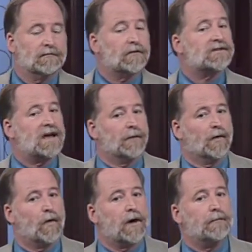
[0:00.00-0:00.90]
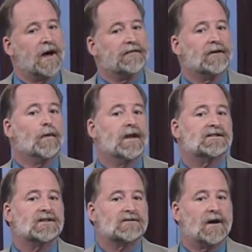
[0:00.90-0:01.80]
For example, Warren Buffett
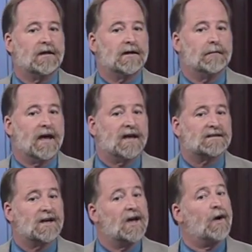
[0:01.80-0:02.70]
once described them as